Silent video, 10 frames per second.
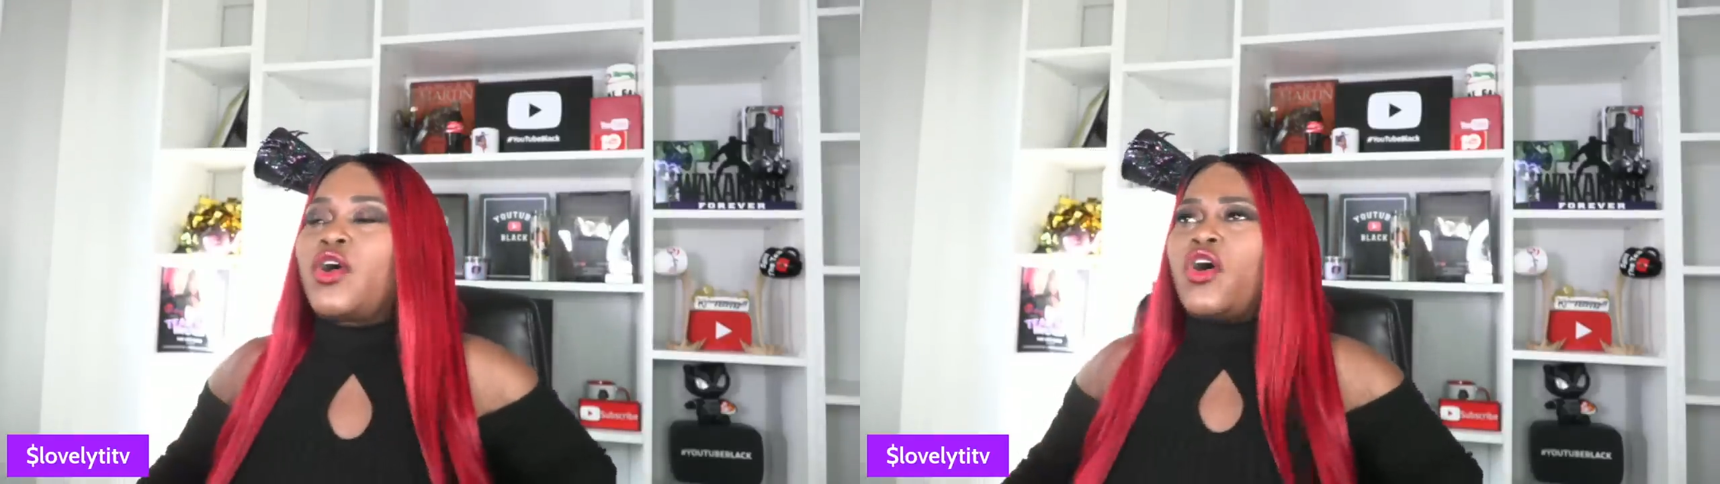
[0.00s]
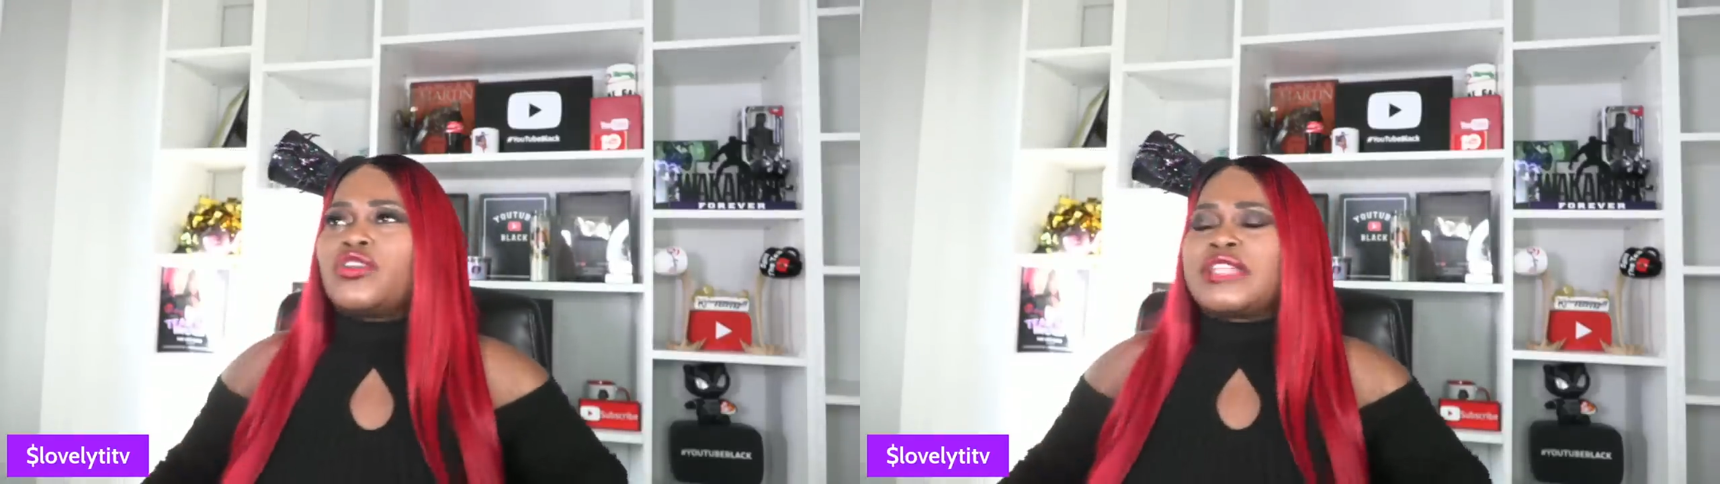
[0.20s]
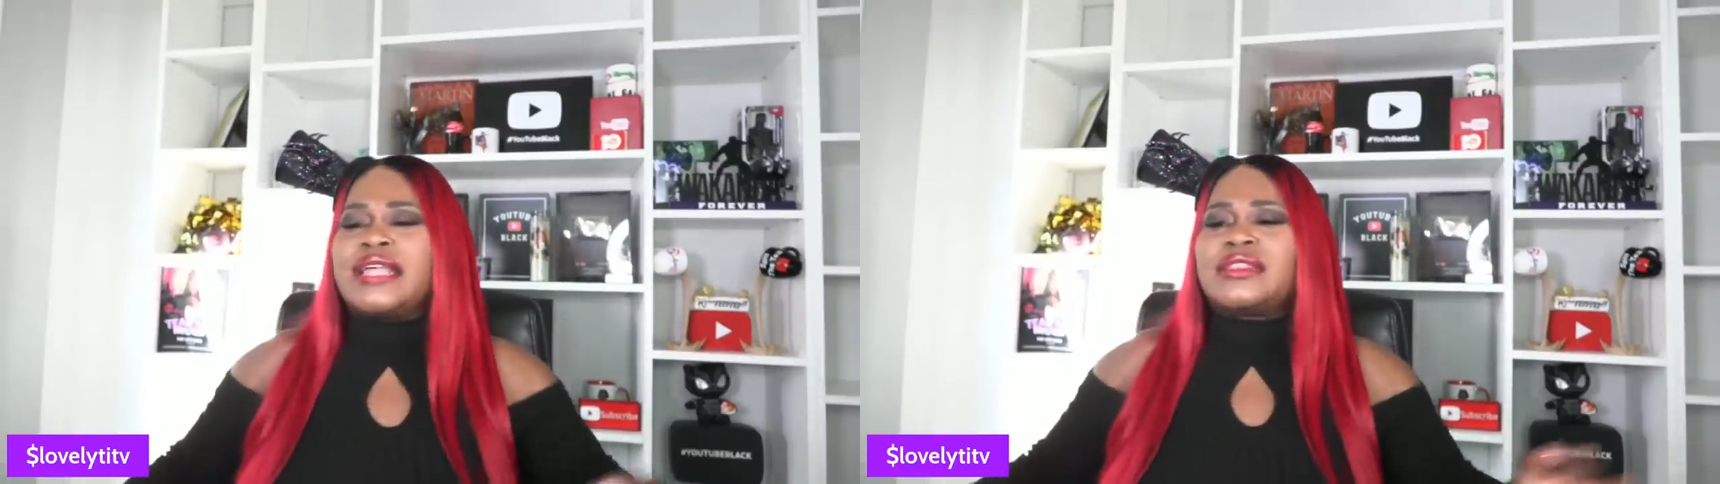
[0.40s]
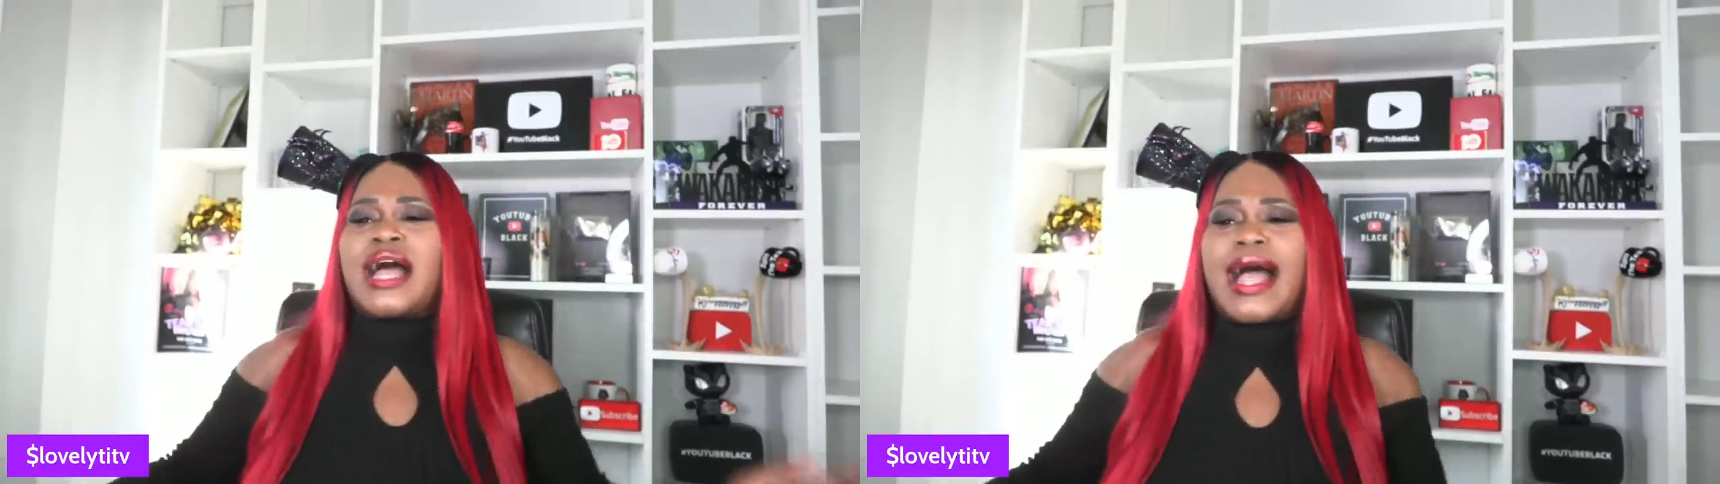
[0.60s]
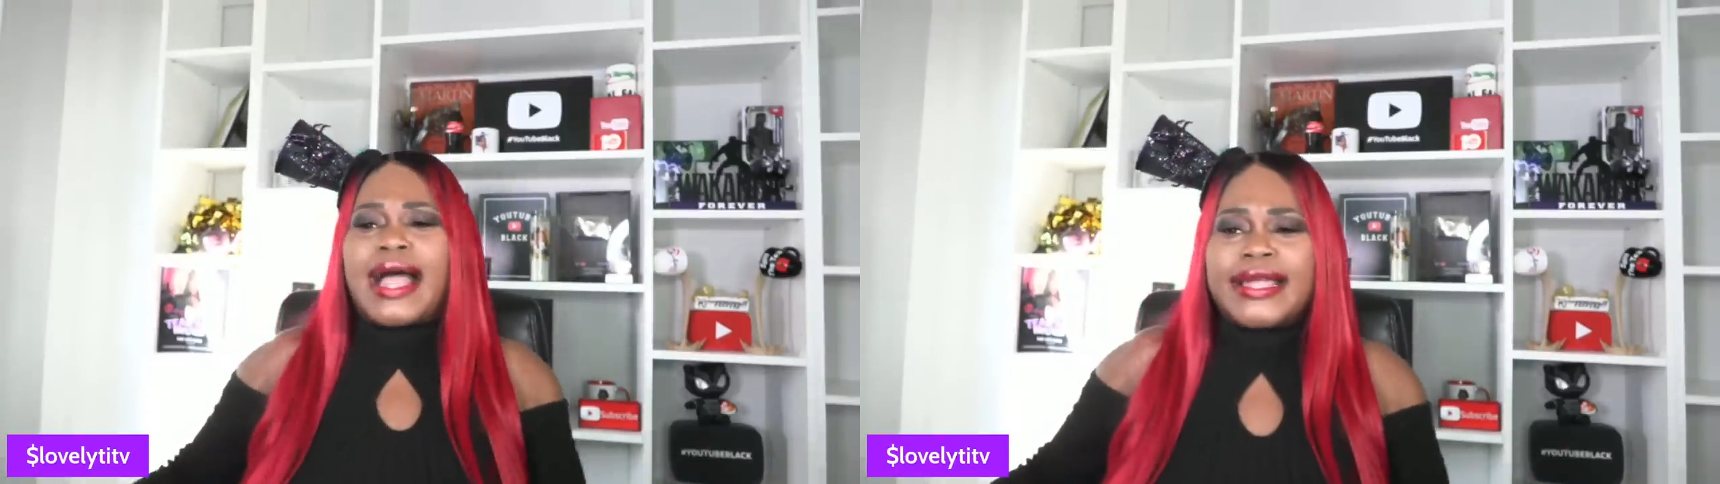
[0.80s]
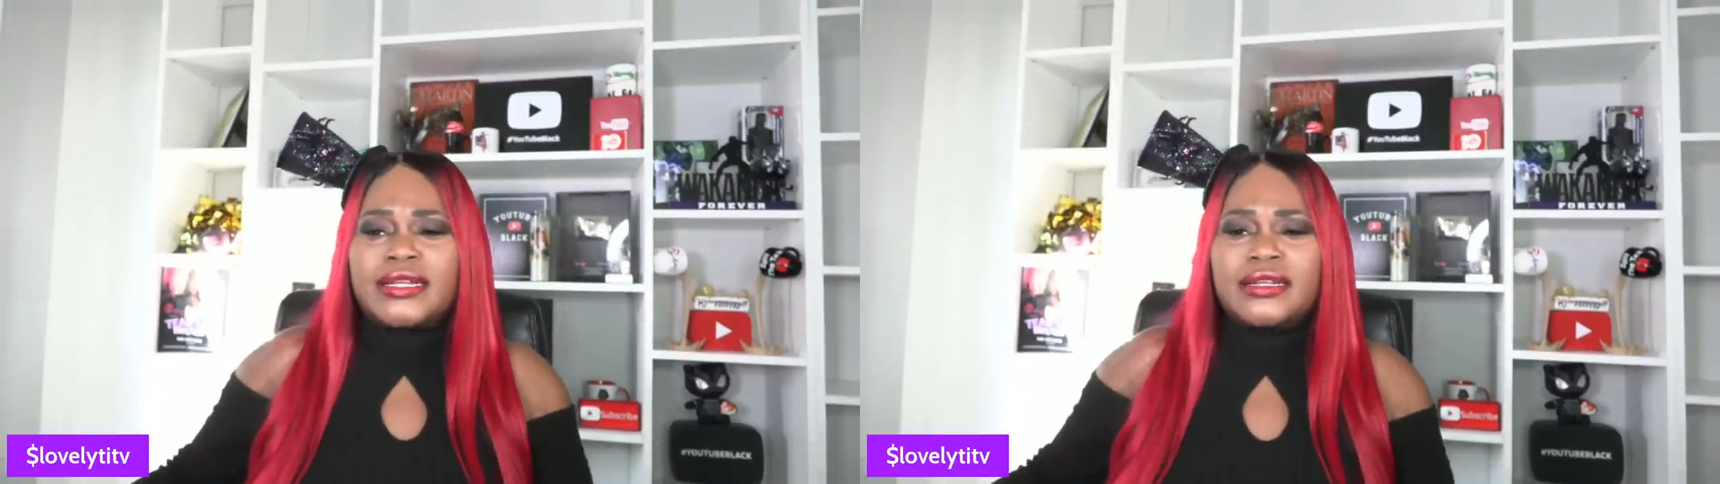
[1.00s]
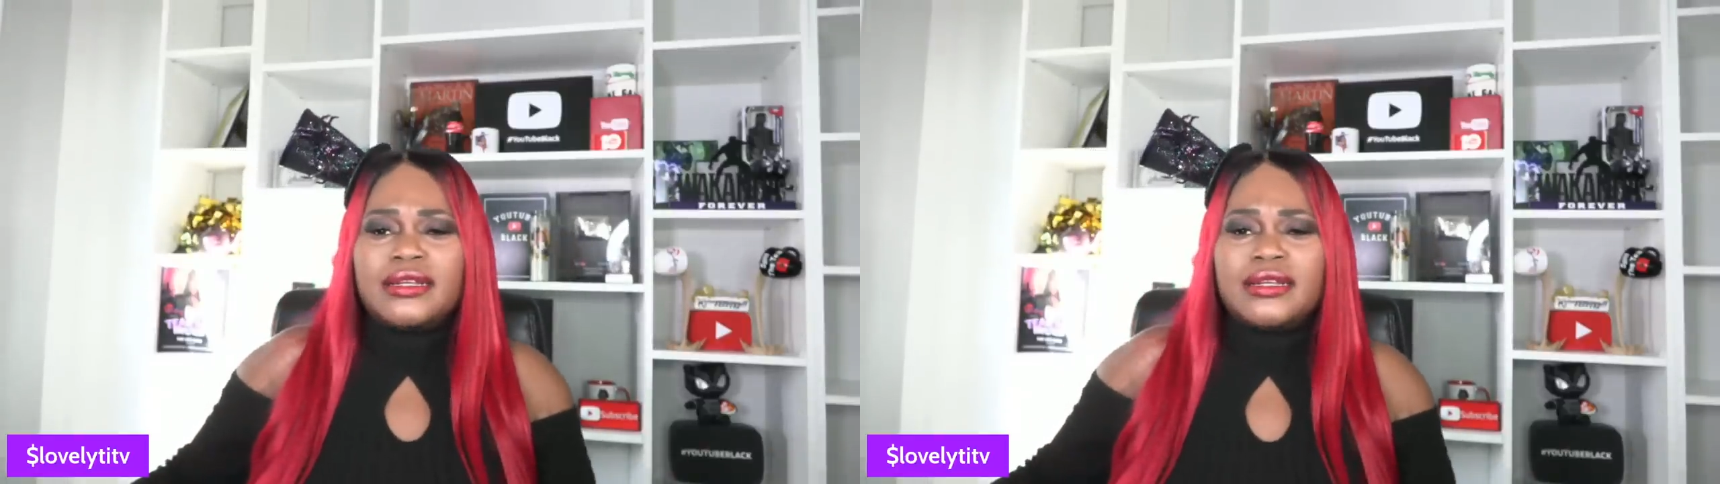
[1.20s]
oh, they lied.